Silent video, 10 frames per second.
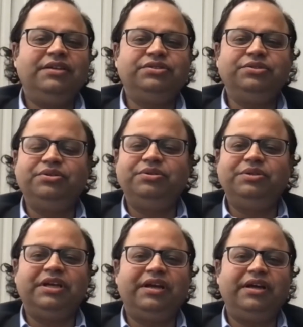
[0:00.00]

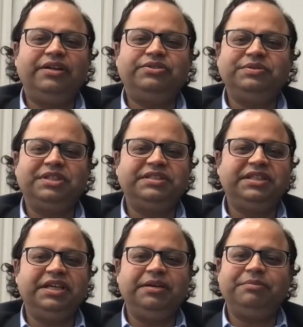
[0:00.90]
to, uh, to the
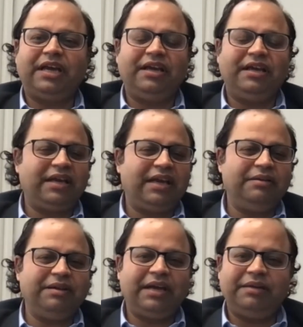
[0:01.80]
team and,
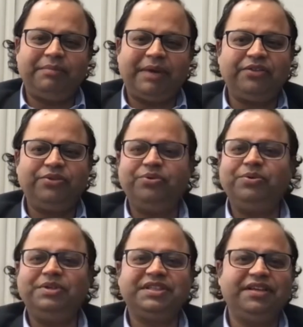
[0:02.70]
and, and Matthew,
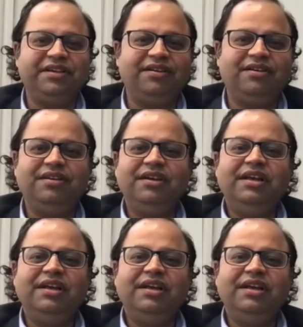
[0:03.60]
who is here,